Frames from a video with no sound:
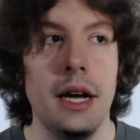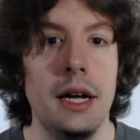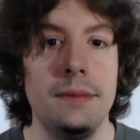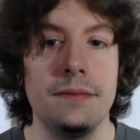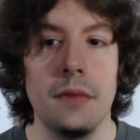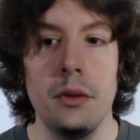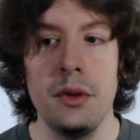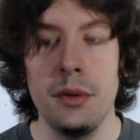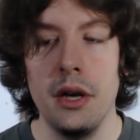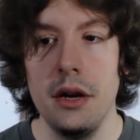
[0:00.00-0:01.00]
Um,
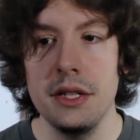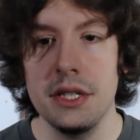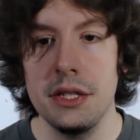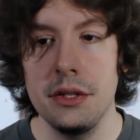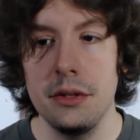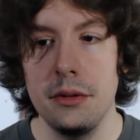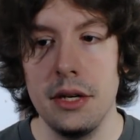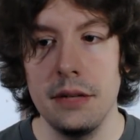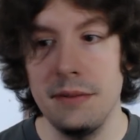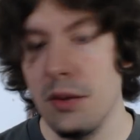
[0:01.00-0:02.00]
with regards to
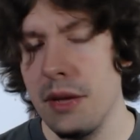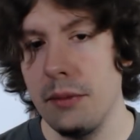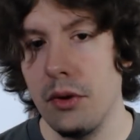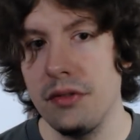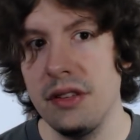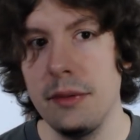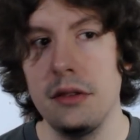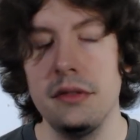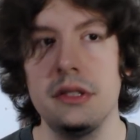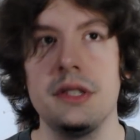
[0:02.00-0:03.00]
uh, there being more
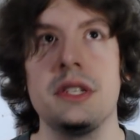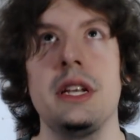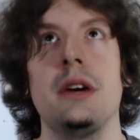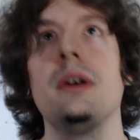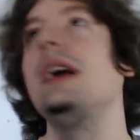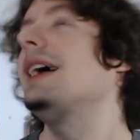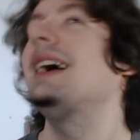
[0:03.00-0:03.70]
female villains, you know,